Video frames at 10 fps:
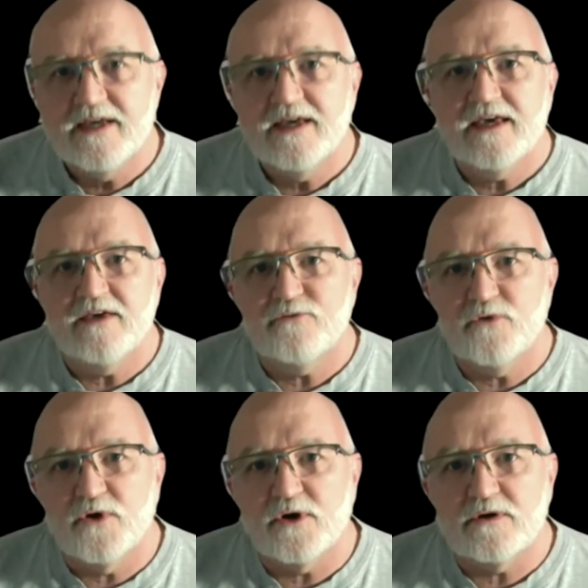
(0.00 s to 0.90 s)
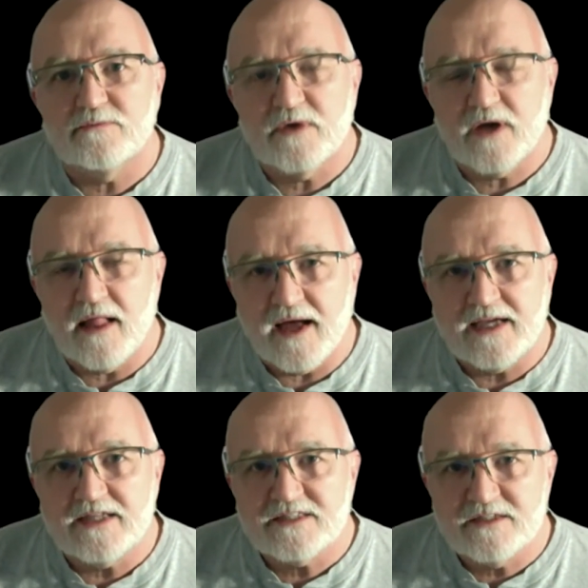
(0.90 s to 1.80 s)
if your
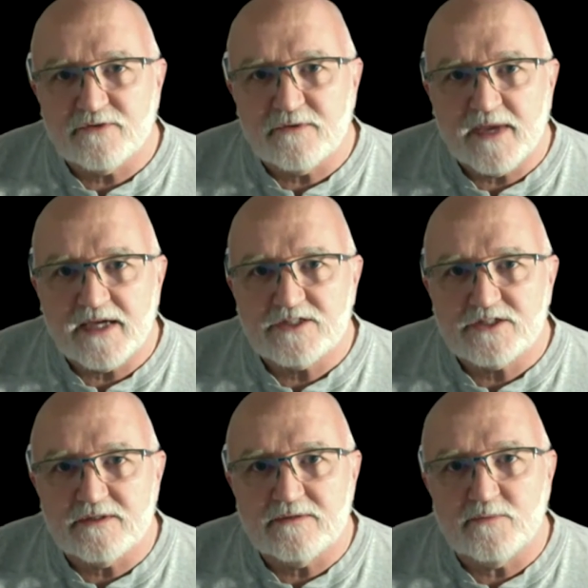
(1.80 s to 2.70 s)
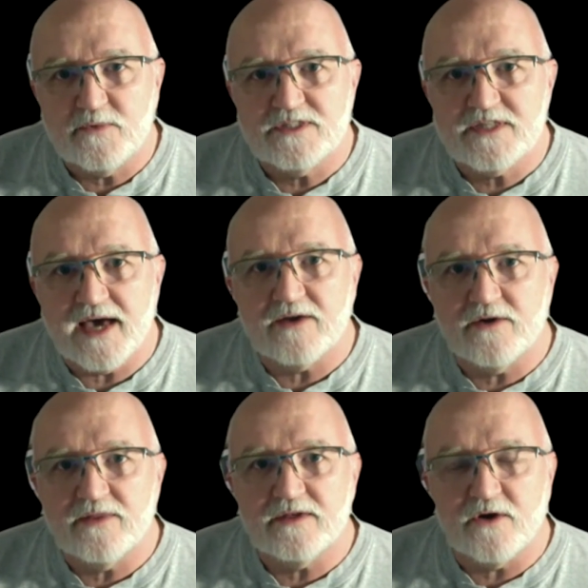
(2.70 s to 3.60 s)
client's information was out
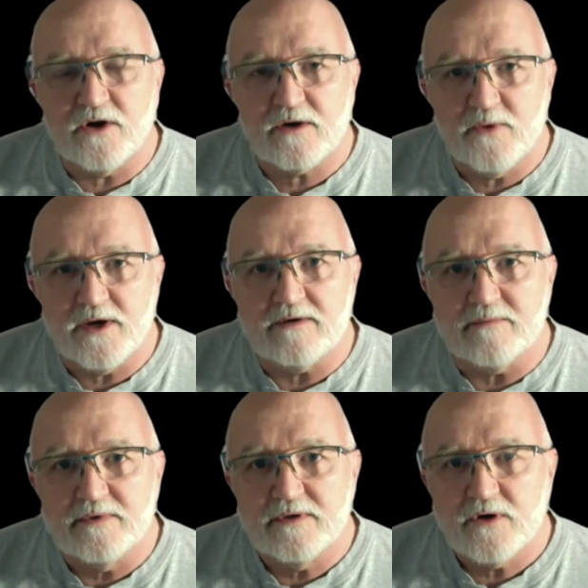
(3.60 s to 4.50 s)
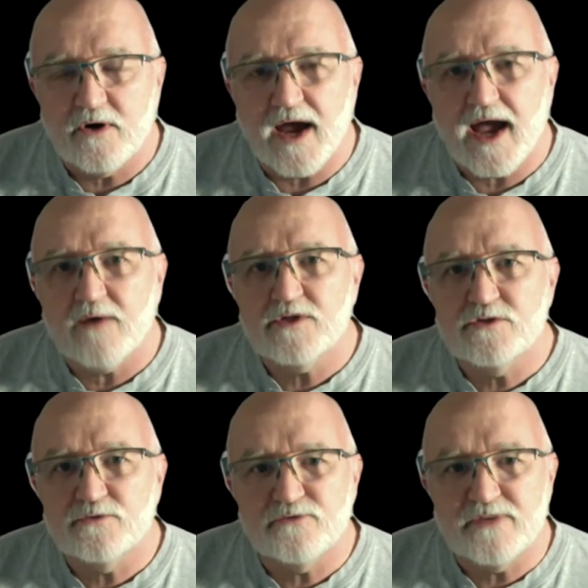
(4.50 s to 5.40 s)
on the dark web? Or how would
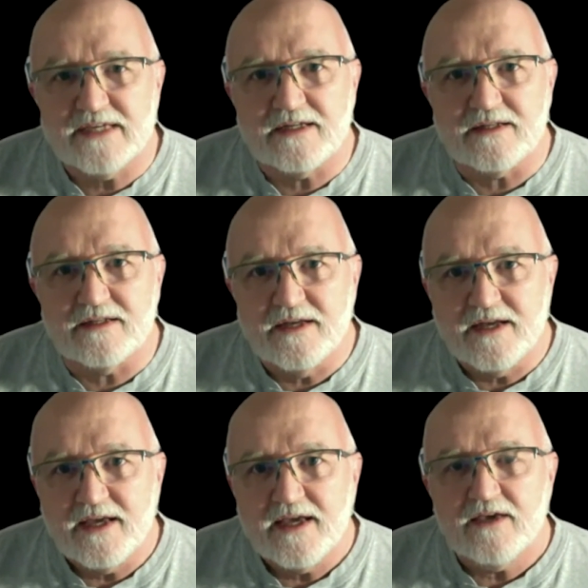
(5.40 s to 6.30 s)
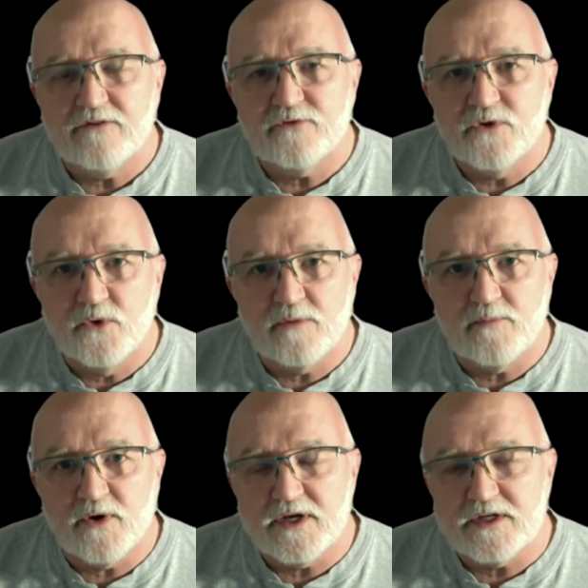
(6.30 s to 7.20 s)
you feel if you were
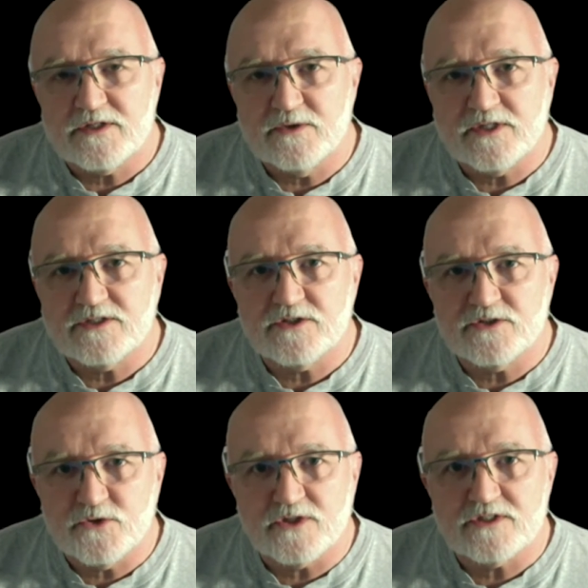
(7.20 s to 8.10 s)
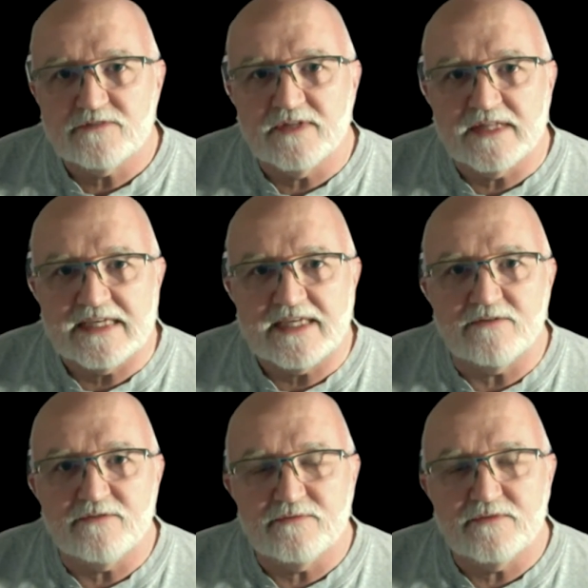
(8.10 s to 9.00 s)
pointed to as the source of a leak
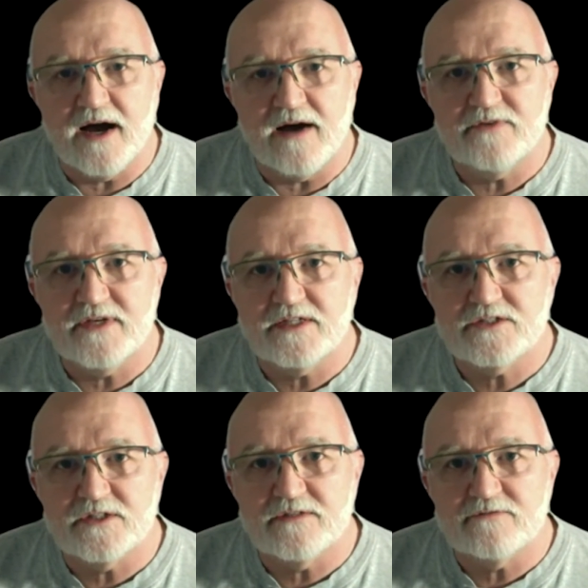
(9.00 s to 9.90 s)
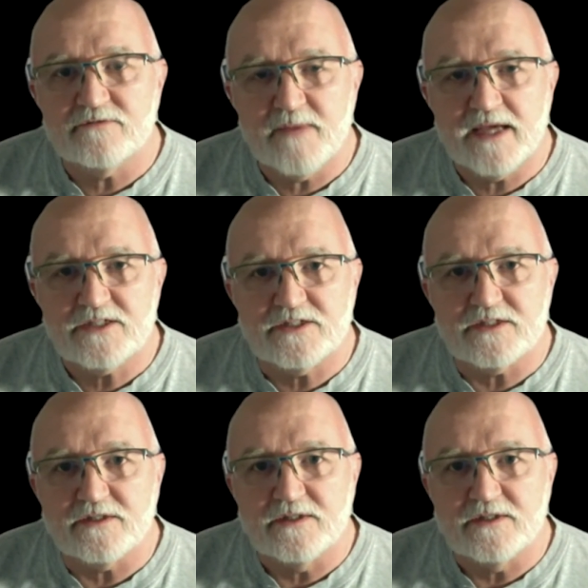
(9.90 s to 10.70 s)
of confidential information?